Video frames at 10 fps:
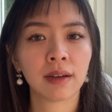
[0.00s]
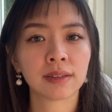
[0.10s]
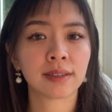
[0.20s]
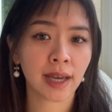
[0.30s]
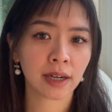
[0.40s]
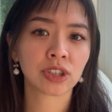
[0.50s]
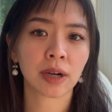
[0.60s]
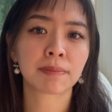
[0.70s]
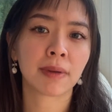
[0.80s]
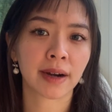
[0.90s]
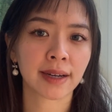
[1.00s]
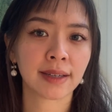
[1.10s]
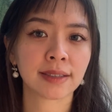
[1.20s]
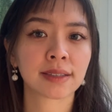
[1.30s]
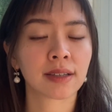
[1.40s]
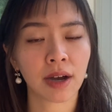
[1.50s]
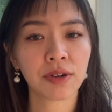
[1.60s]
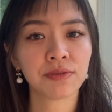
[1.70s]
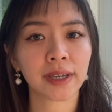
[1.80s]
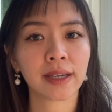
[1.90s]
The tech job market is
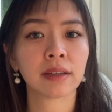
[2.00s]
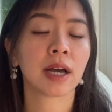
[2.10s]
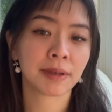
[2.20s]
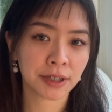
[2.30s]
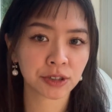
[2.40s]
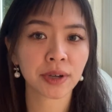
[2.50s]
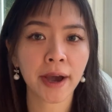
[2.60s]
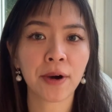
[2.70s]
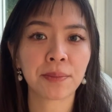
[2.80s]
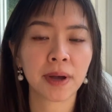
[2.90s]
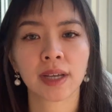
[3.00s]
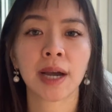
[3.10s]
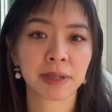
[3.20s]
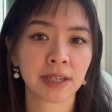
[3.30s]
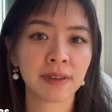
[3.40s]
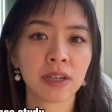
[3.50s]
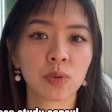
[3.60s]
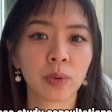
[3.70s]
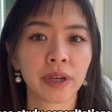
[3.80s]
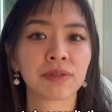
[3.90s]
tough, and I'm here to help. I'm giving
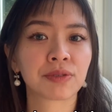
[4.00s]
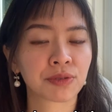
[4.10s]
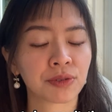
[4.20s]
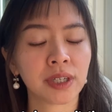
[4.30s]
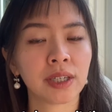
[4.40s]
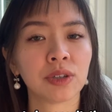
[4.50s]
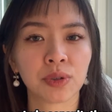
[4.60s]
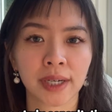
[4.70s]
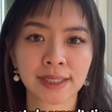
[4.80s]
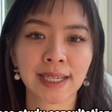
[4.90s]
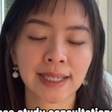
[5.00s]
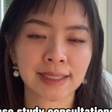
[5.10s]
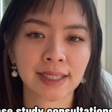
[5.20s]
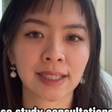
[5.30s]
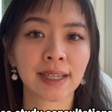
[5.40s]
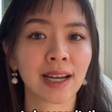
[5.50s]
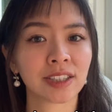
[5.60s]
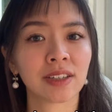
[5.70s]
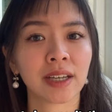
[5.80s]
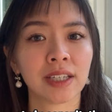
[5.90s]
away free UX case study
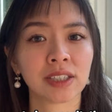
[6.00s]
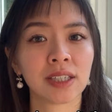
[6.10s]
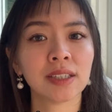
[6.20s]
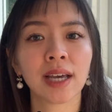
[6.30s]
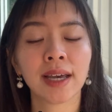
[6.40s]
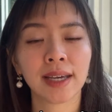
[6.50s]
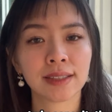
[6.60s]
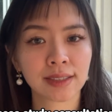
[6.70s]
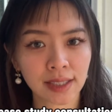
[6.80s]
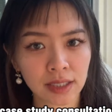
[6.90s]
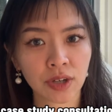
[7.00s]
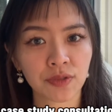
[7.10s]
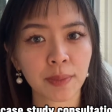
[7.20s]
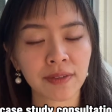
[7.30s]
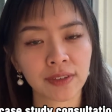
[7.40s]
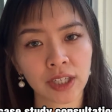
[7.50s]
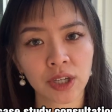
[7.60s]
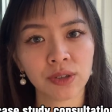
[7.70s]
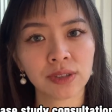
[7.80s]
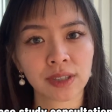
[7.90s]
consultations in 6 of my
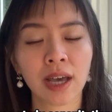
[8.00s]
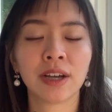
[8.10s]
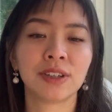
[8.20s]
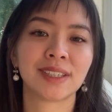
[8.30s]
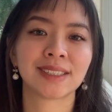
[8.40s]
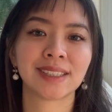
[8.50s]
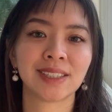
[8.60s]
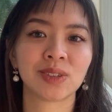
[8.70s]
videos. You just need